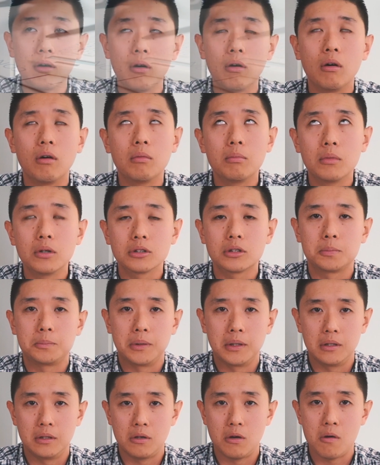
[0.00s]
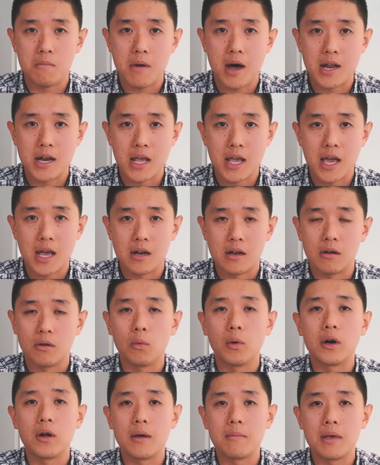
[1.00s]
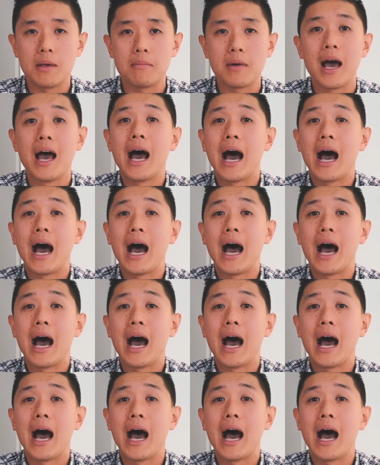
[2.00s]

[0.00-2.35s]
almost put no money in. What do I mean by?